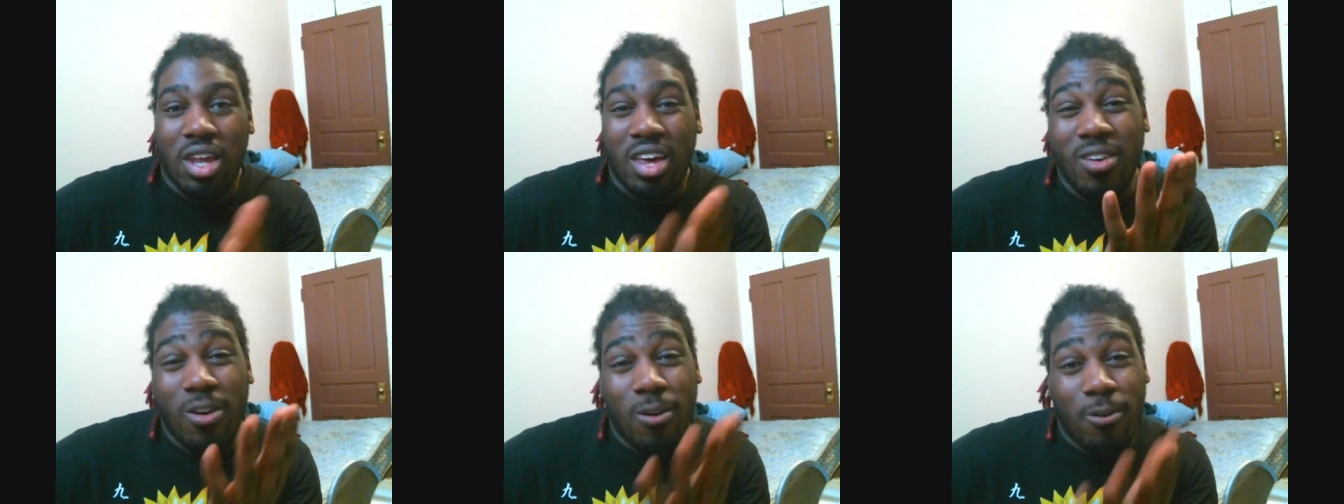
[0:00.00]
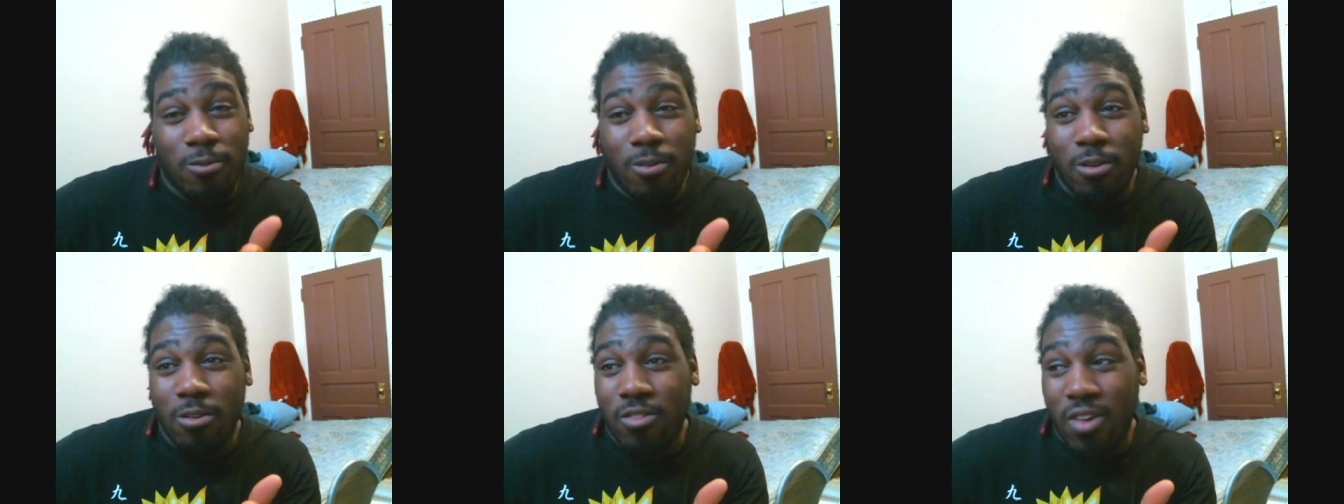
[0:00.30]
I know
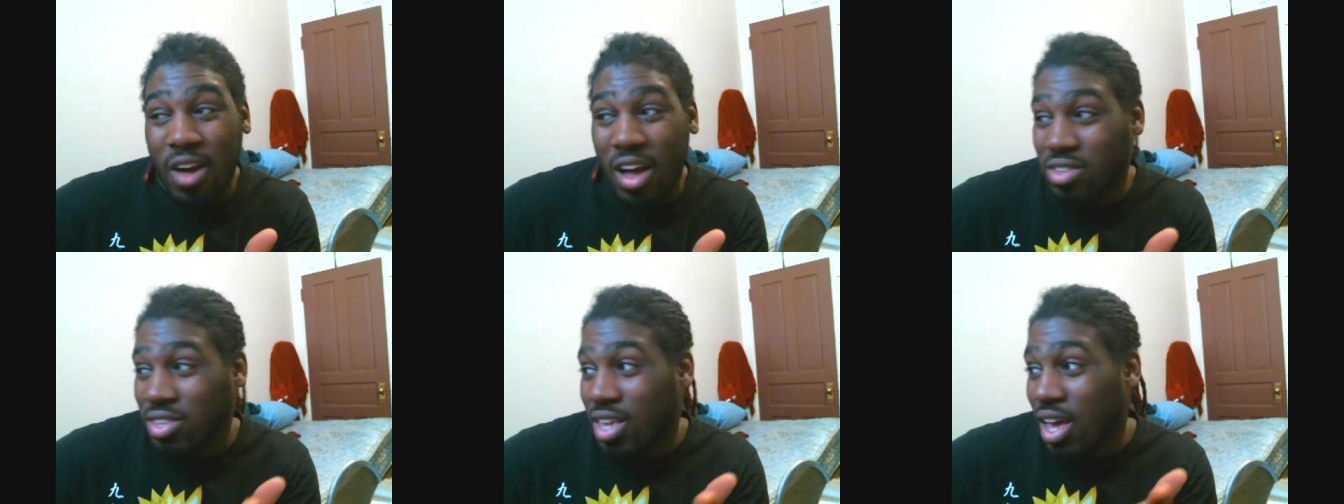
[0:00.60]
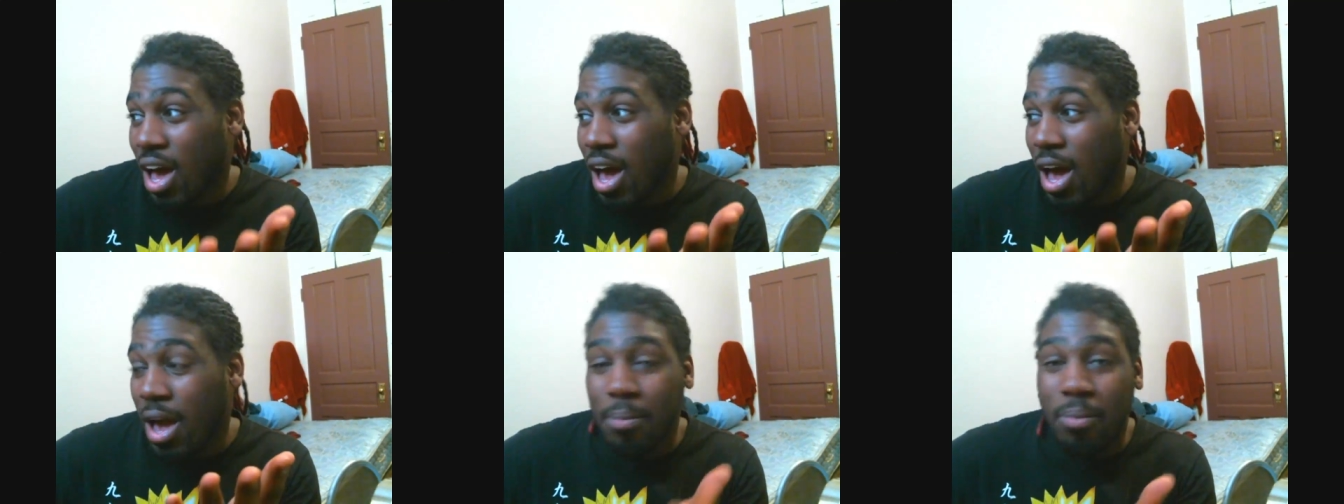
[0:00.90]
for a fact
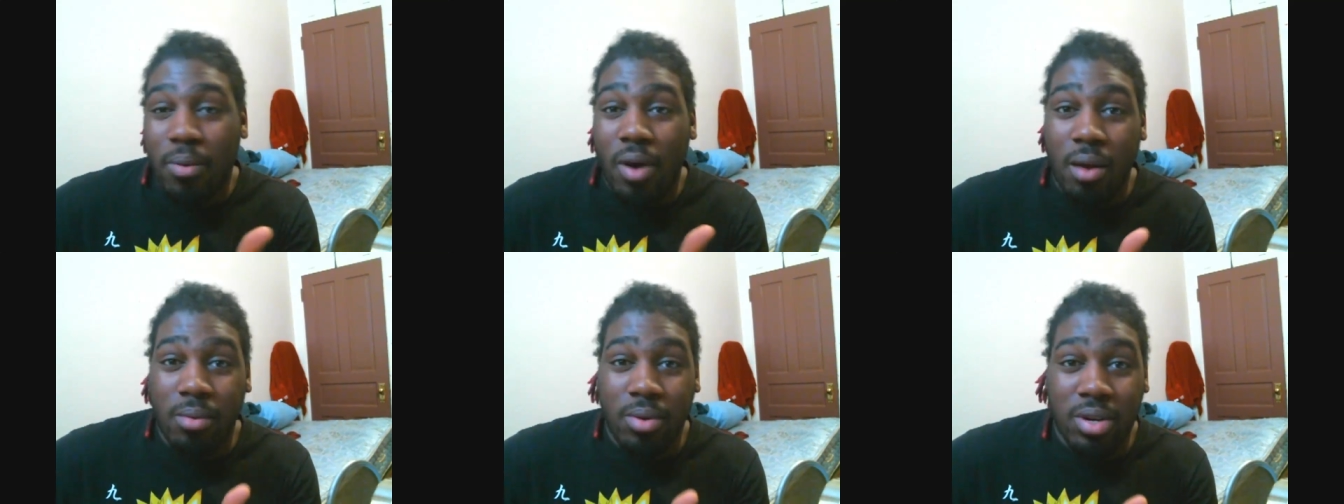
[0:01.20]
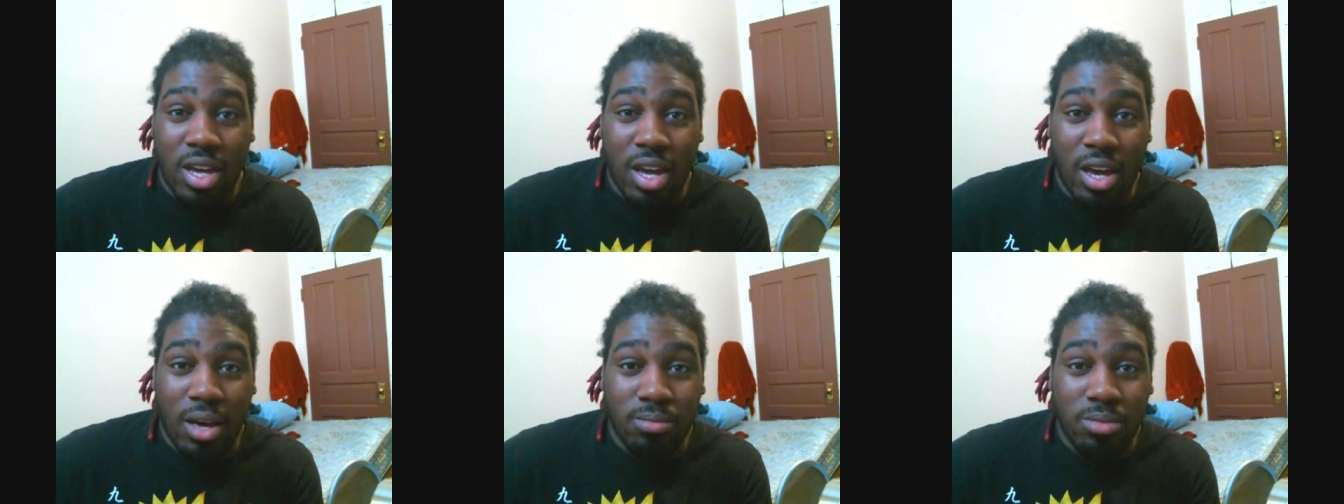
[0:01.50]
I
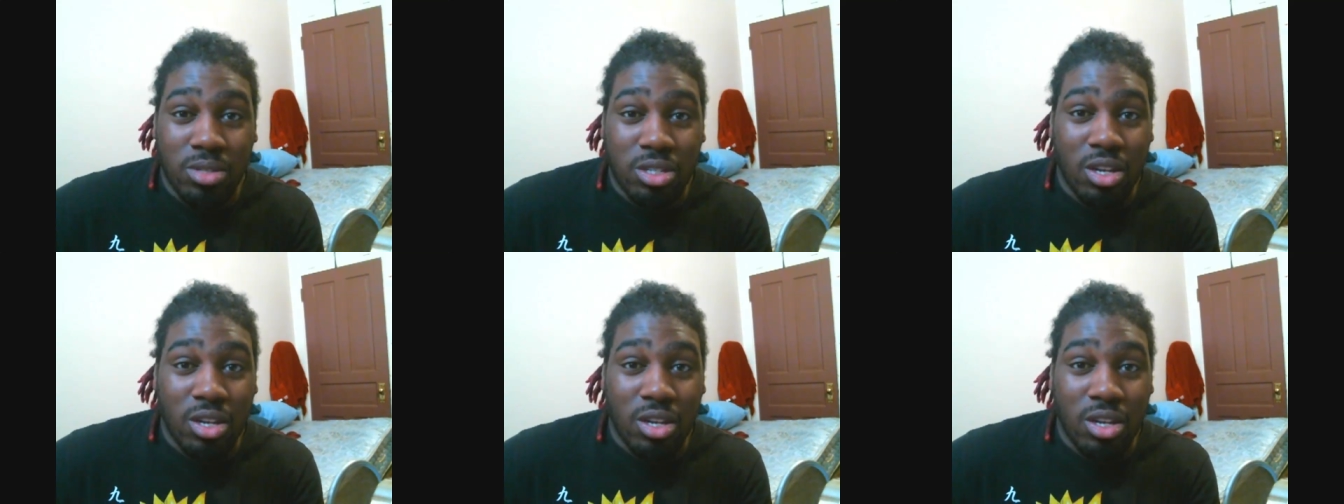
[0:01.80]
probably am.